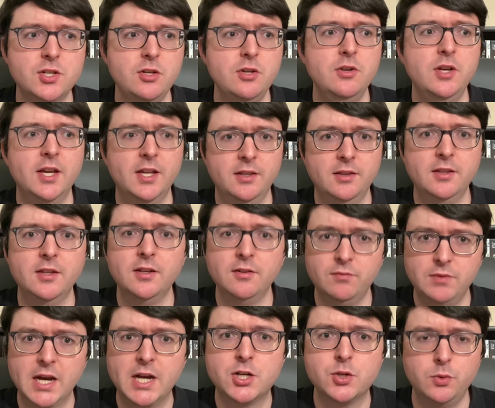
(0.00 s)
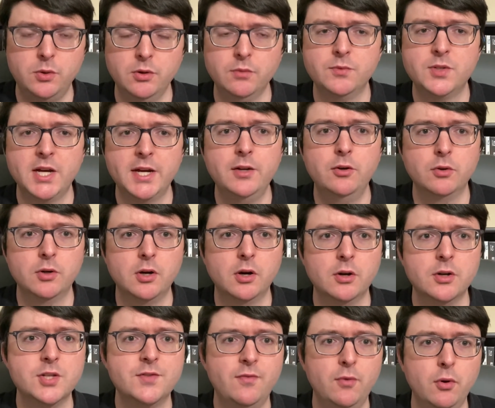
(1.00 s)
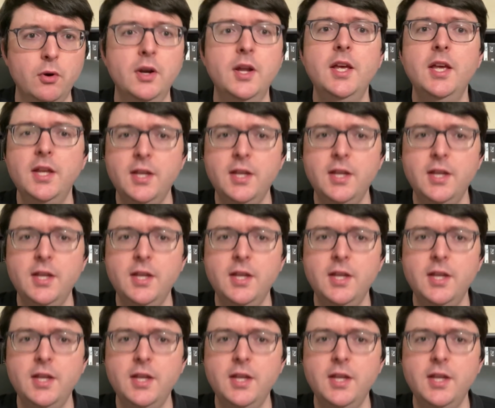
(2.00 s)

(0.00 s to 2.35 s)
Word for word: you get the actual title cards for